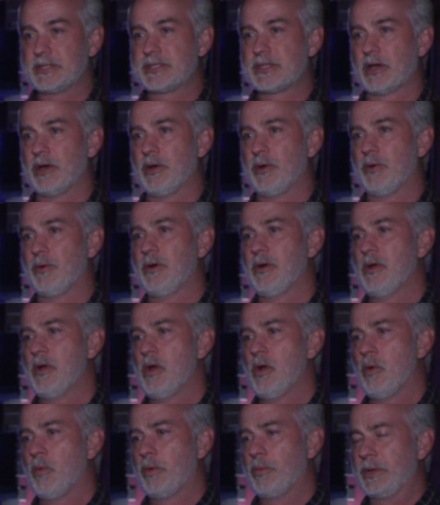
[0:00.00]
So
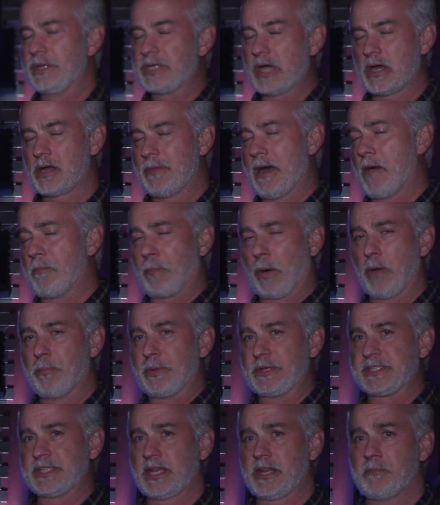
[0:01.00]
when we talk about
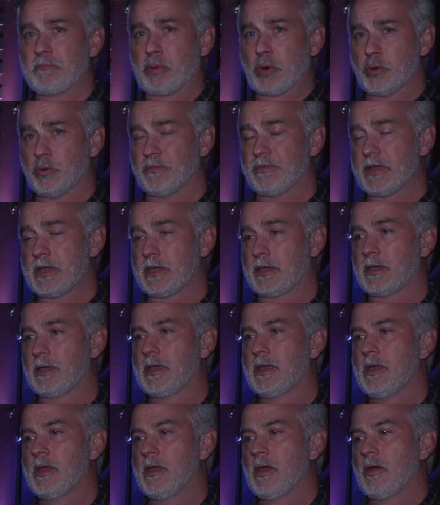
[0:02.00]
purpose at Improving,
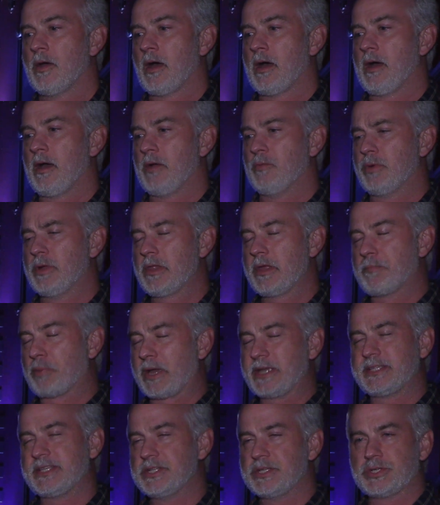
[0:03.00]
it really
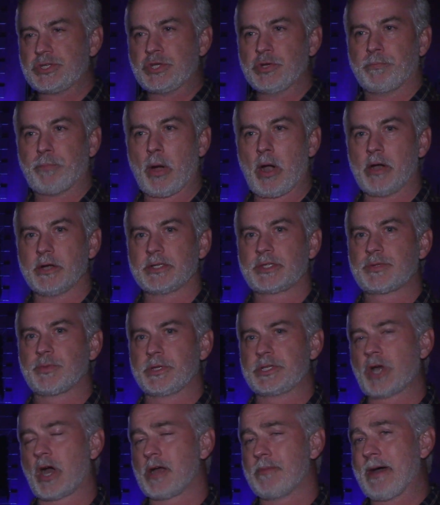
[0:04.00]
breaks into two parts.
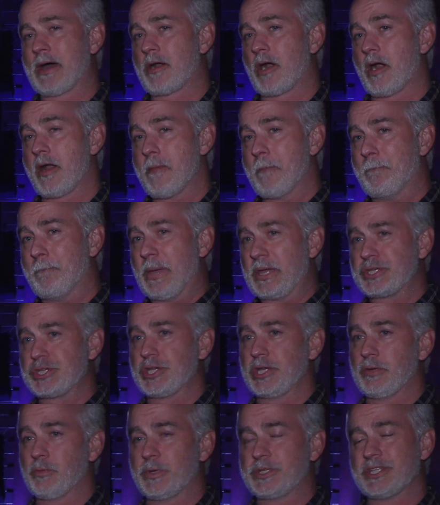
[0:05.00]
We talk about our
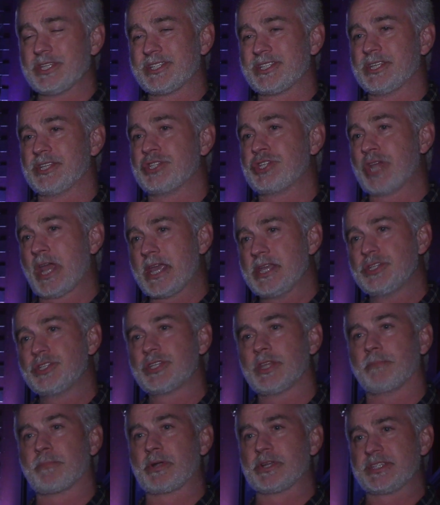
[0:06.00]
ambition, which is to
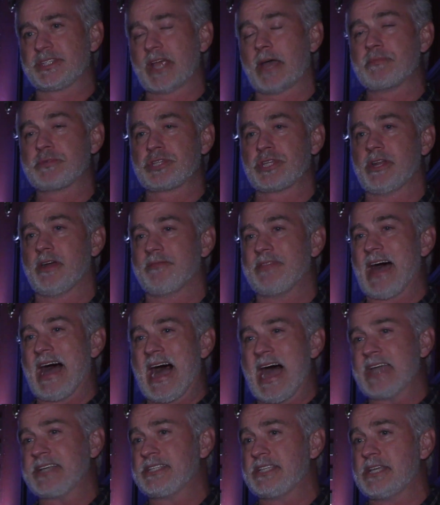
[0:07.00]
change the perception of the
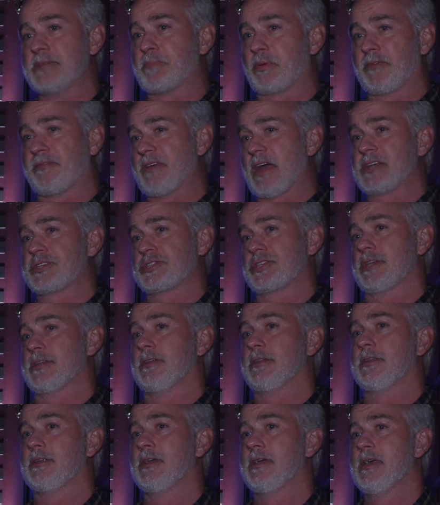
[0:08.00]
IT
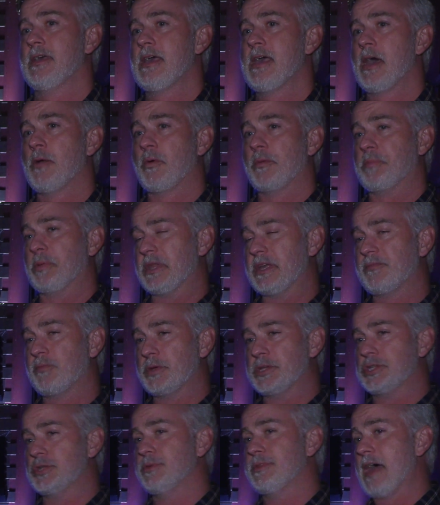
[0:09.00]
profession. We believe
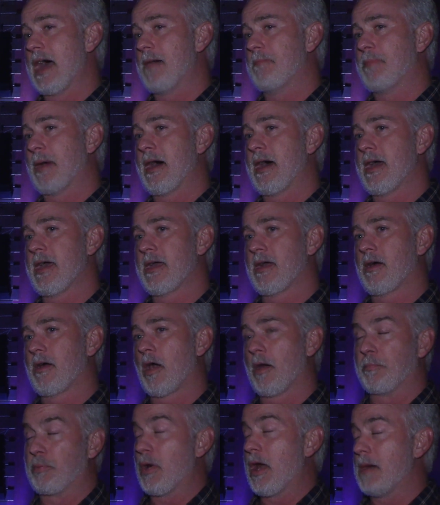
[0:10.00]
we do that by
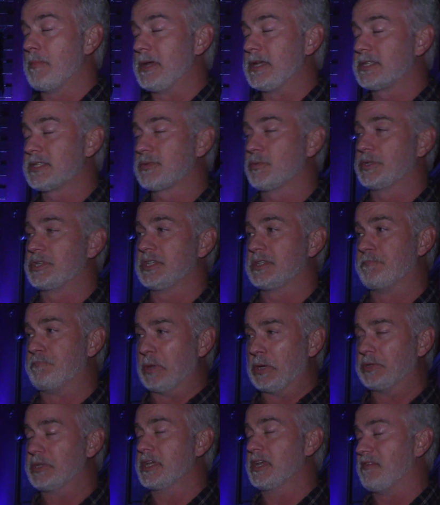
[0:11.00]
our promise, which is
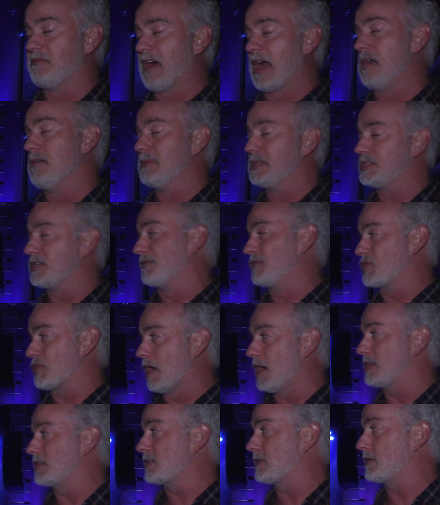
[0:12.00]
building environments of
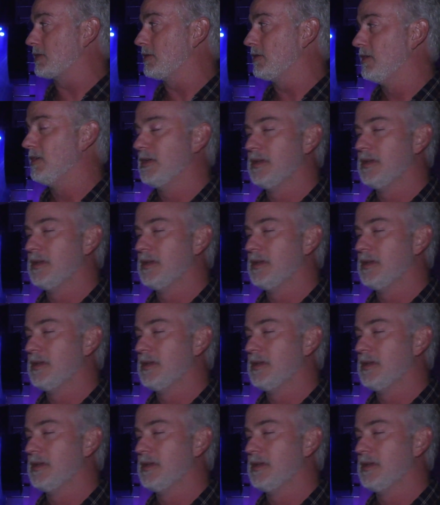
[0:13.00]
trust.